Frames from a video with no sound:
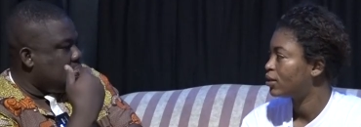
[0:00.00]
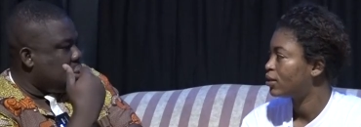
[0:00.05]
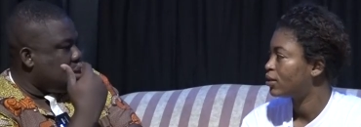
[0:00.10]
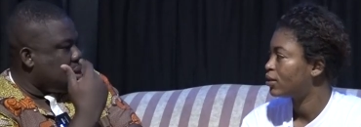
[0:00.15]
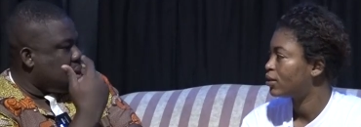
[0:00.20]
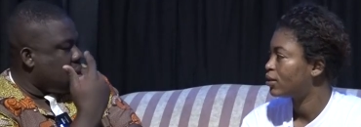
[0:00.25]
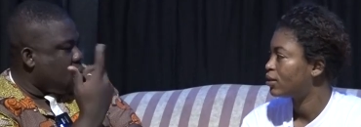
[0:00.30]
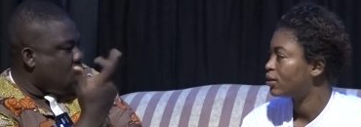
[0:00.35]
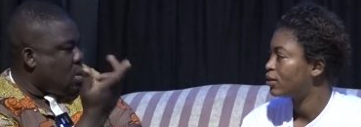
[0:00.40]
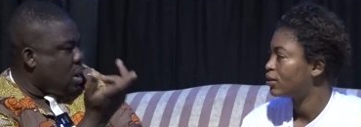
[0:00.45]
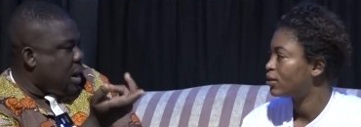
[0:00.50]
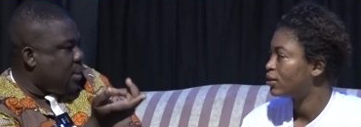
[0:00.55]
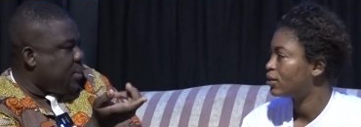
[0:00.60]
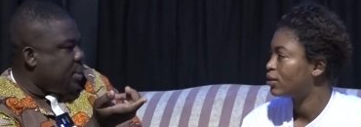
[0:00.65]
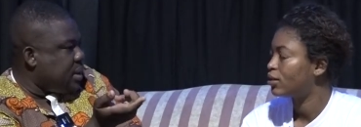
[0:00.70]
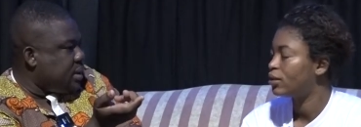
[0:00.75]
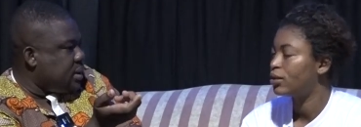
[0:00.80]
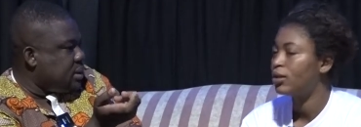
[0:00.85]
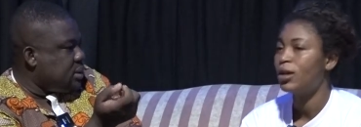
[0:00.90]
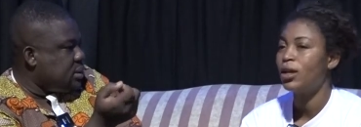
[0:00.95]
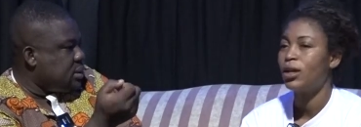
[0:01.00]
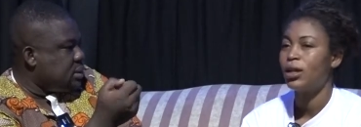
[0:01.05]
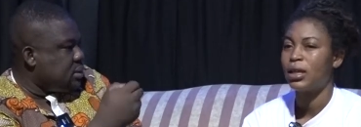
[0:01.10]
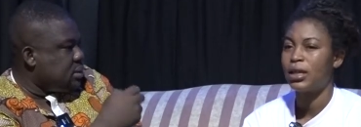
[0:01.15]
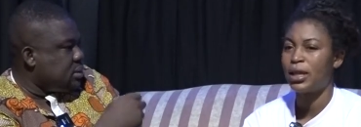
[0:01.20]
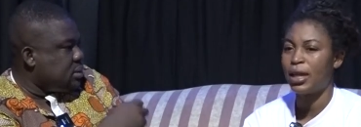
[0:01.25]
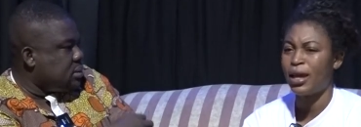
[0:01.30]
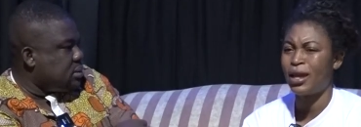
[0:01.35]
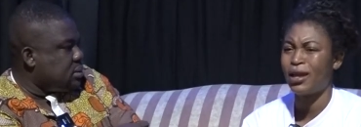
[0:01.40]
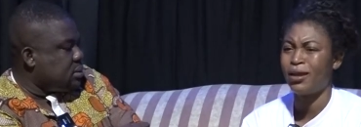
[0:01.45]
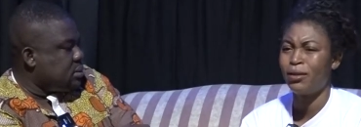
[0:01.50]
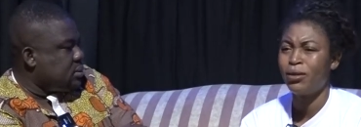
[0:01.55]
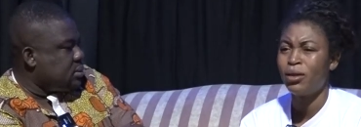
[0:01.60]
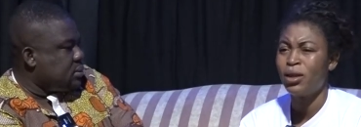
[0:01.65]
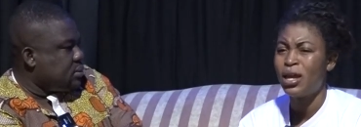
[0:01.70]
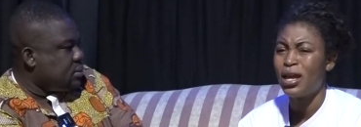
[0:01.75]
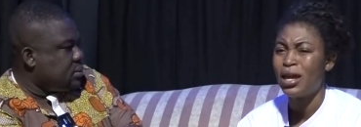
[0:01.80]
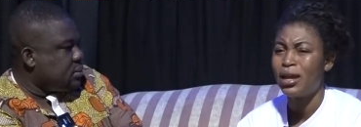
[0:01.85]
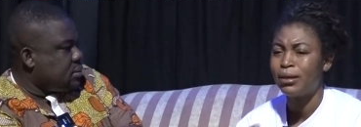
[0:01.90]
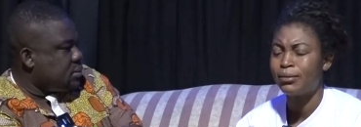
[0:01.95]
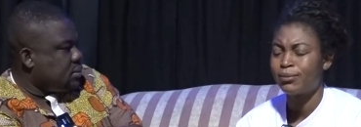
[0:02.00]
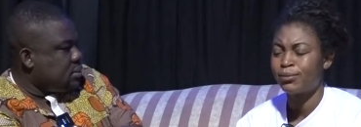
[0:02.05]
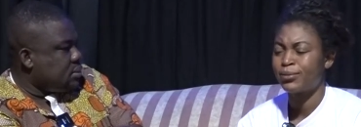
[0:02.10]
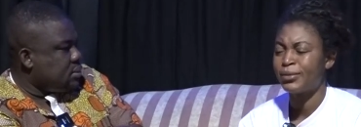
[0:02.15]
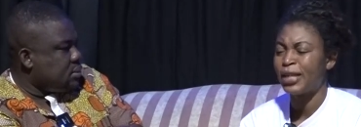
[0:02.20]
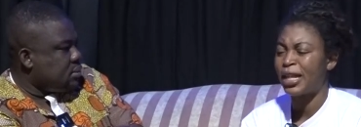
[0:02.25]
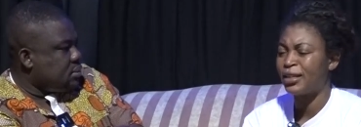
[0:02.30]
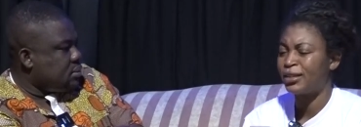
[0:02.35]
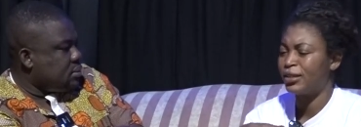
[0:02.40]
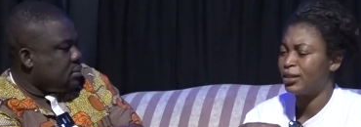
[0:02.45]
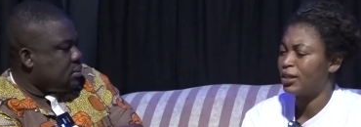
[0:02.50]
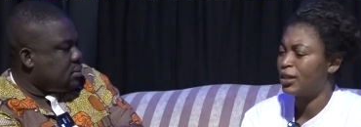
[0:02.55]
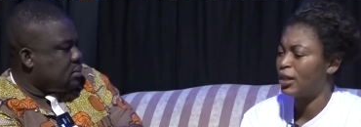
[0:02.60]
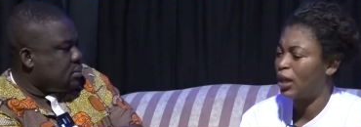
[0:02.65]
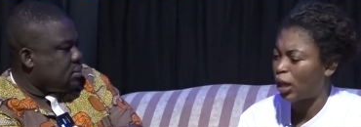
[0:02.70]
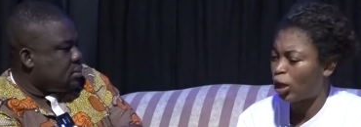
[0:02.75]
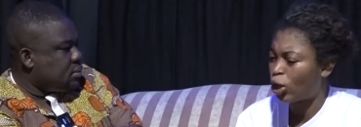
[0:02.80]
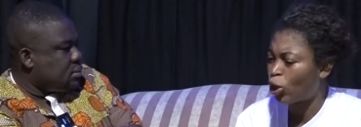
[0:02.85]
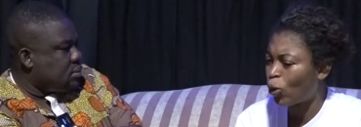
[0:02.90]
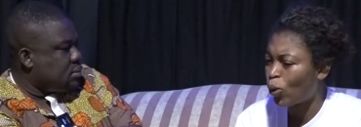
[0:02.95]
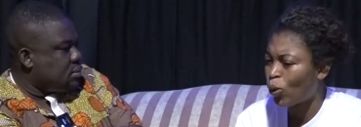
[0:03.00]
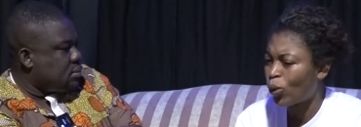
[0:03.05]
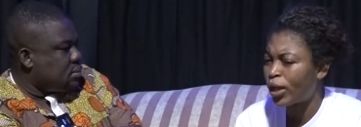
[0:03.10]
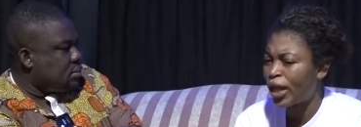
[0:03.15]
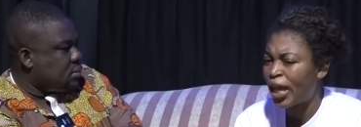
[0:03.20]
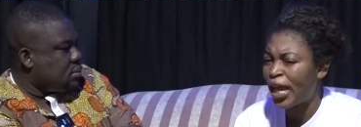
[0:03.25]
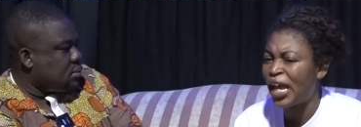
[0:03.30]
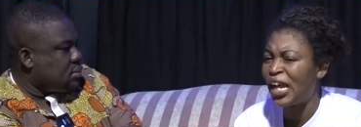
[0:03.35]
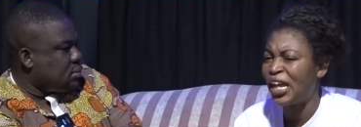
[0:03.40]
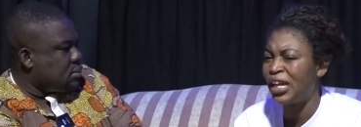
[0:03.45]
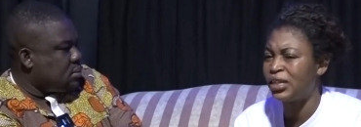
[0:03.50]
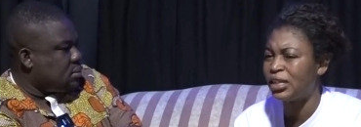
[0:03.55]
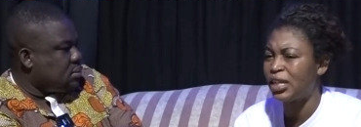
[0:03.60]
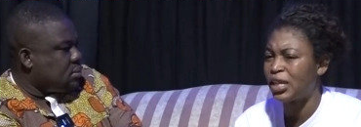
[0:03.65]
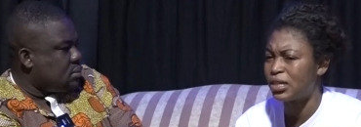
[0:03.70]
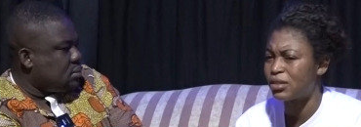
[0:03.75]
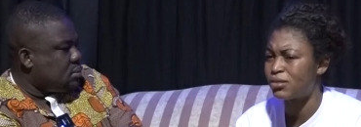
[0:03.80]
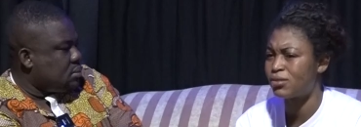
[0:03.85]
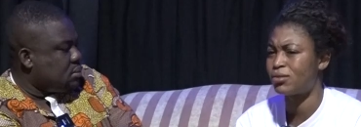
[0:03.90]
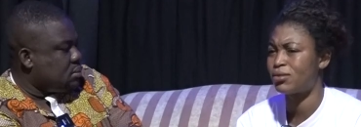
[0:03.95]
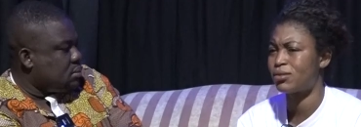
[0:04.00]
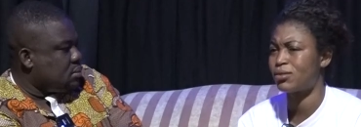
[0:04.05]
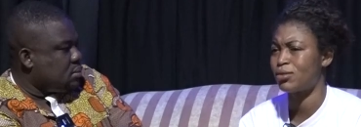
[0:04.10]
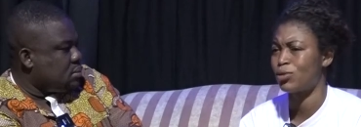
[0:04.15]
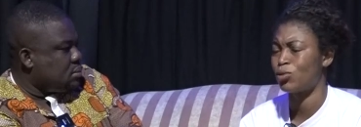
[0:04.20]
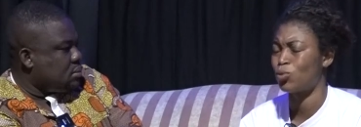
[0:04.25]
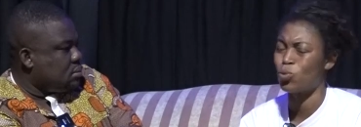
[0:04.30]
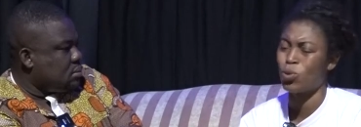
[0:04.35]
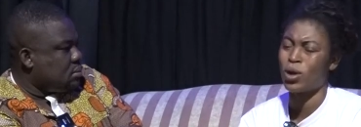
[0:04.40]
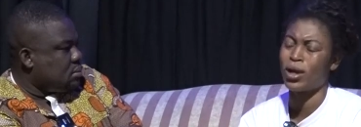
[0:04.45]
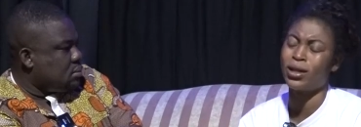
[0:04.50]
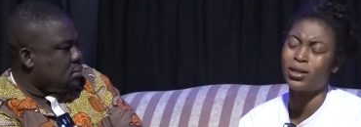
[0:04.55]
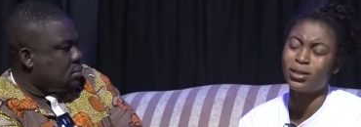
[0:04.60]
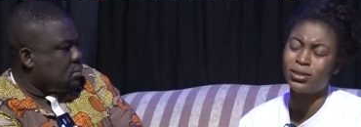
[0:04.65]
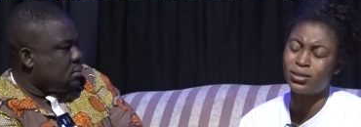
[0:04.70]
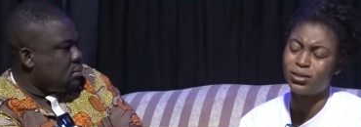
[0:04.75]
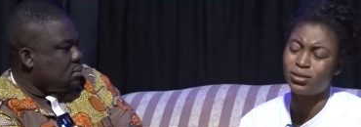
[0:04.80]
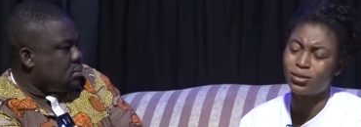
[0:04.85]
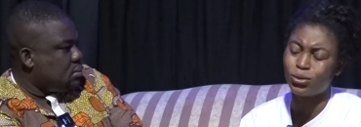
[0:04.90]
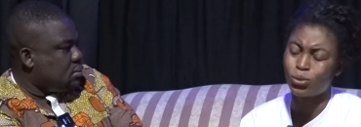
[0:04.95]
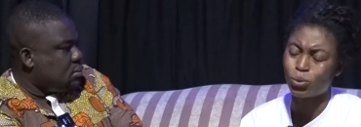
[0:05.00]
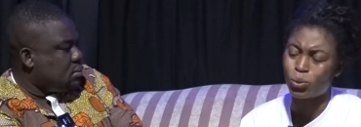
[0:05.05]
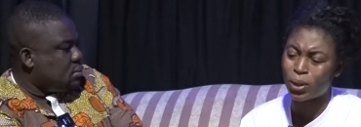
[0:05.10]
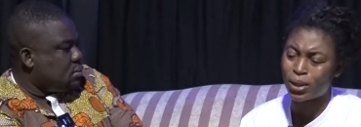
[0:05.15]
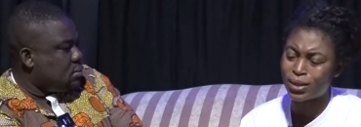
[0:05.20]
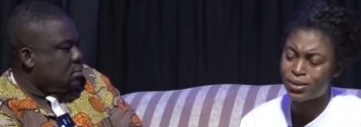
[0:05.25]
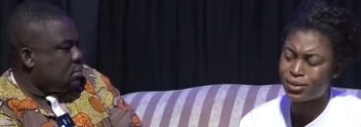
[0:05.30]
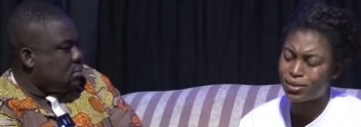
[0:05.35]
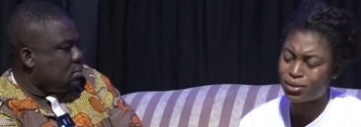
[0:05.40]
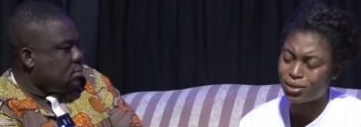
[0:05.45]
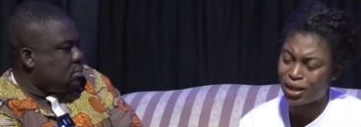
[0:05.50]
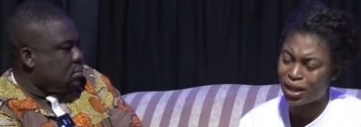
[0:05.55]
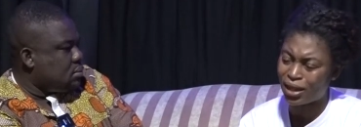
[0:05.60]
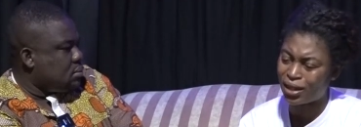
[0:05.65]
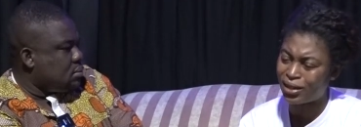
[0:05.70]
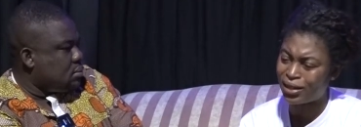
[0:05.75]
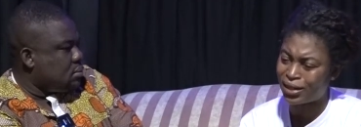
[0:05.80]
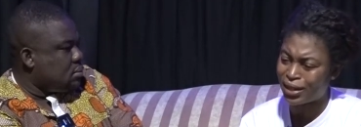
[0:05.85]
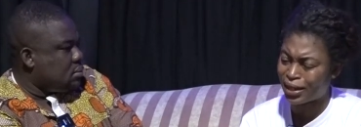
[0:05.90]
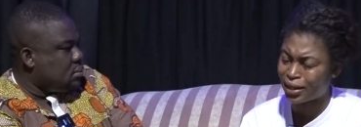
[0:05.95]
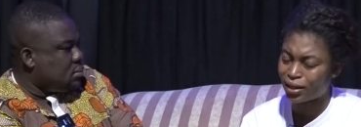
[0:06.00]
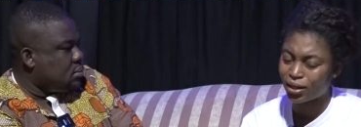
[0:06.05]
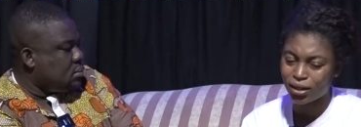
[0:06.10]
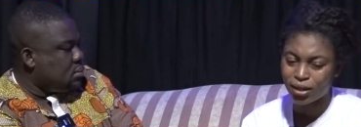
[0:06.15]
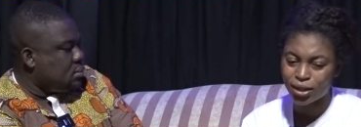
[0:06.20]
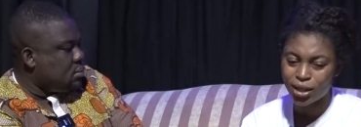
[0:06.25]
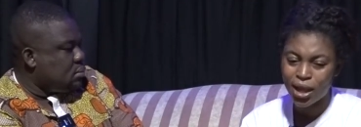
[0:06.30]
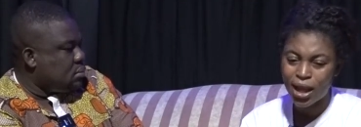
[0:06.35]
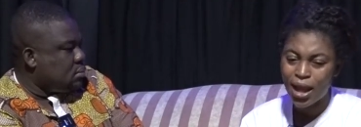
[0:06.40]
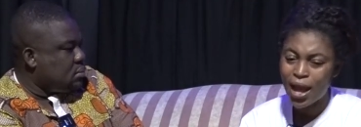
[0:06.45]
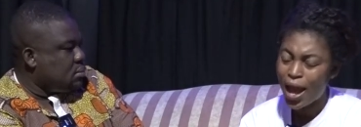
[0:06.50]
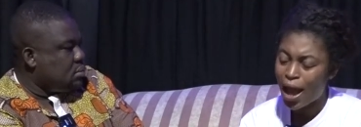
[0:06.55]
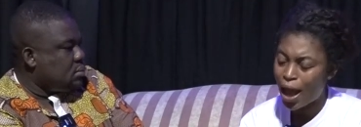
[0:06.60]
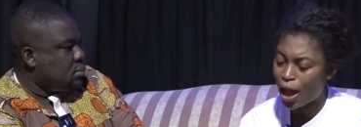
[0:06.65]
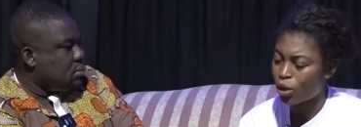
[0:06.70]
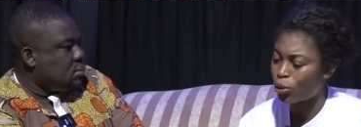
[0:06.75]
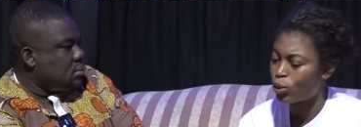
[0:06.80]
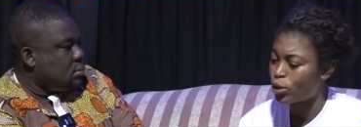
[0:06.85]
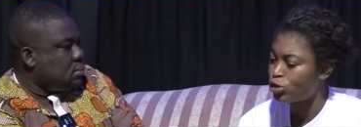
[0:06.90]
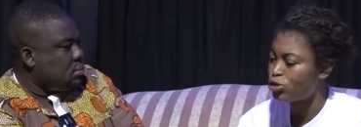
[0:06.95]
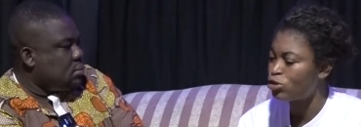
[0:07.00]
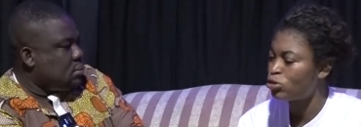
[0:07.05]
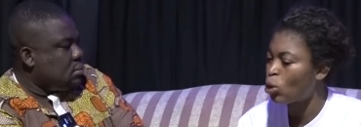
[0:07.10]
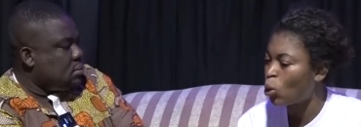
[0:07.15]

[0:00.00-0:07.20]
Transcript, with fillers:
Speaker 1: And what happened?
Speaker 2: Yeah. Cocaine is one, one thing that I wish